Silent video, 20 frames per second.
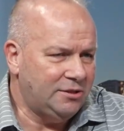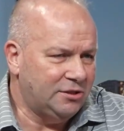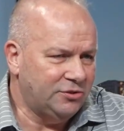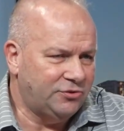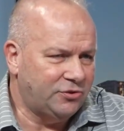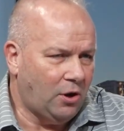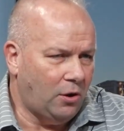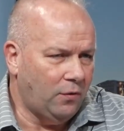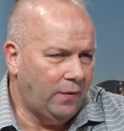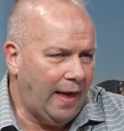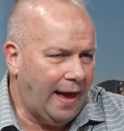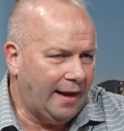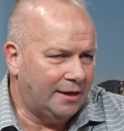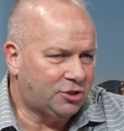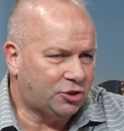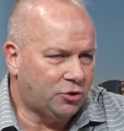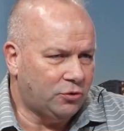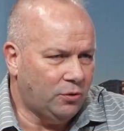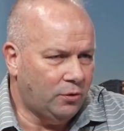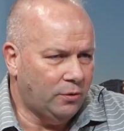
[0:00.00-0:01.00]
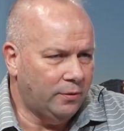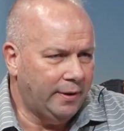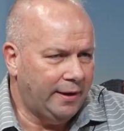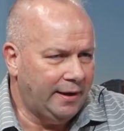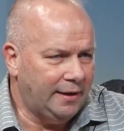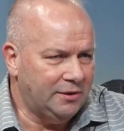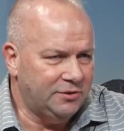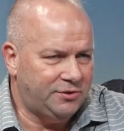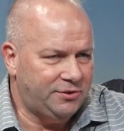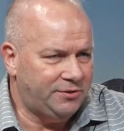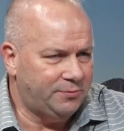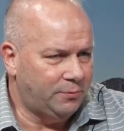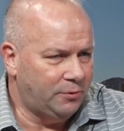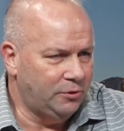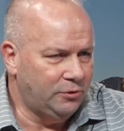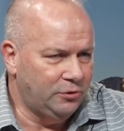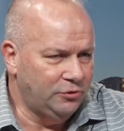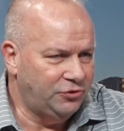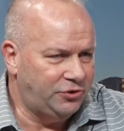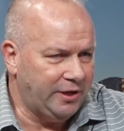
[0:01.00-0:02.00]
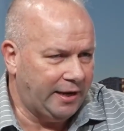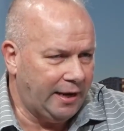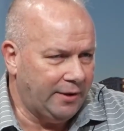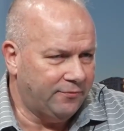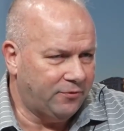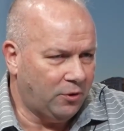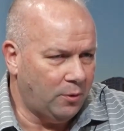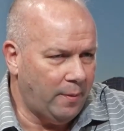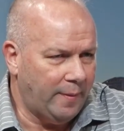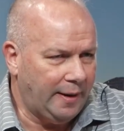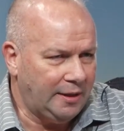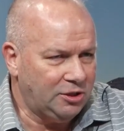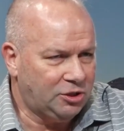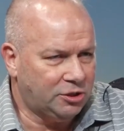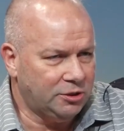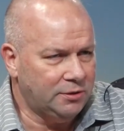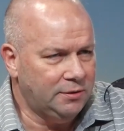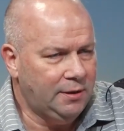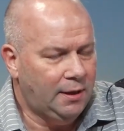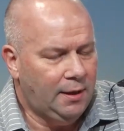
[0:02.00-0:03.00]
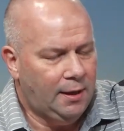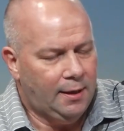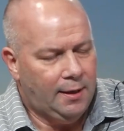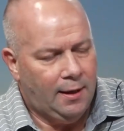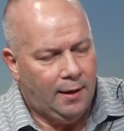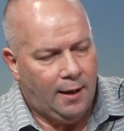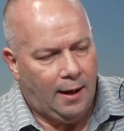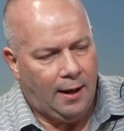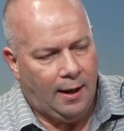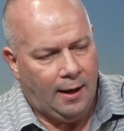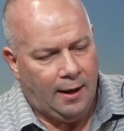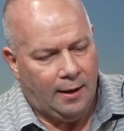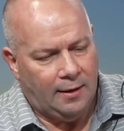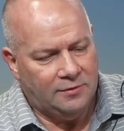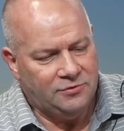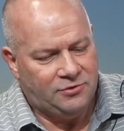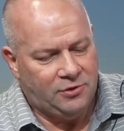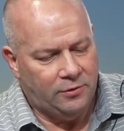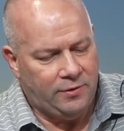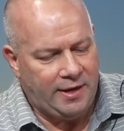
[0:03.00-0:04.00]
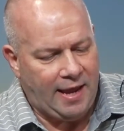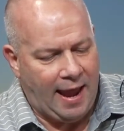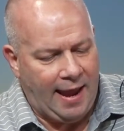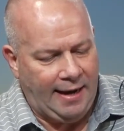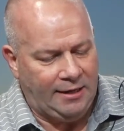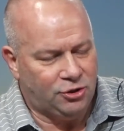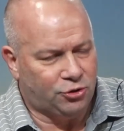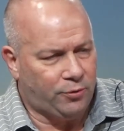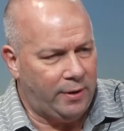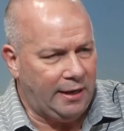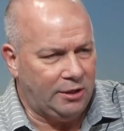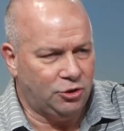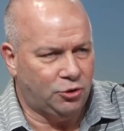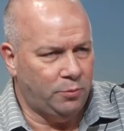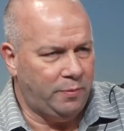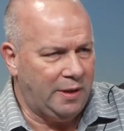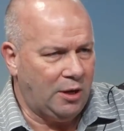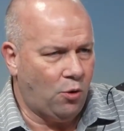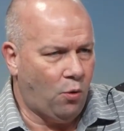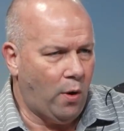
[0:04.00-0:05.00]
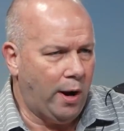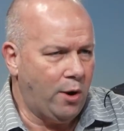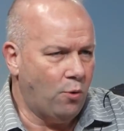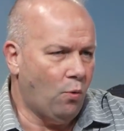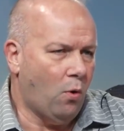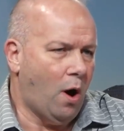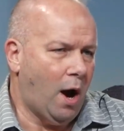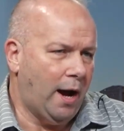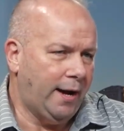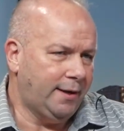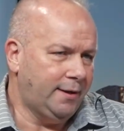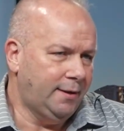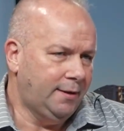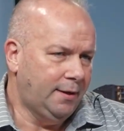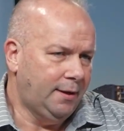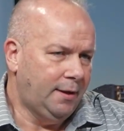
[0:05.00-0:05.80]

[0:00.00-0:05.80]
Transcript: It's all natural, and it's reducing inflammation. So the age range would be quite wide.